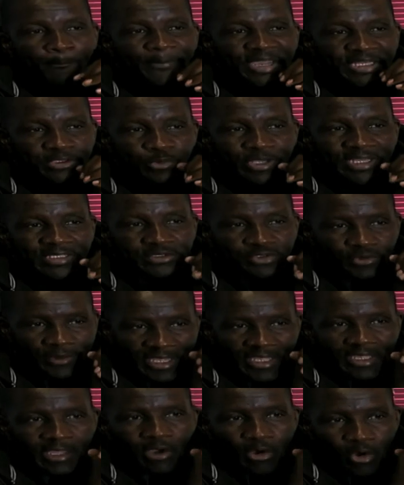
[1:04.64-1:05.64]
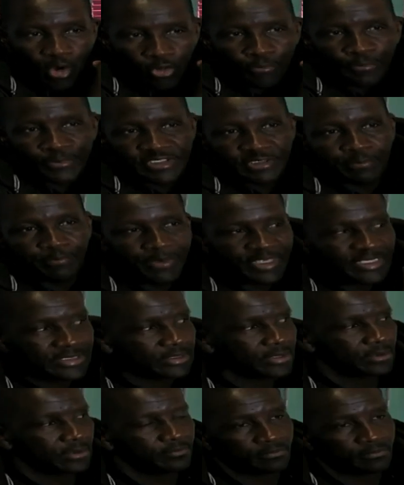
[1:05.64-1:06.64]
a whole community,
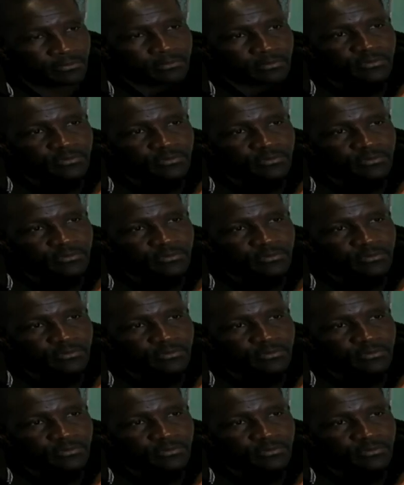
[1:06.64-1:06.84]
including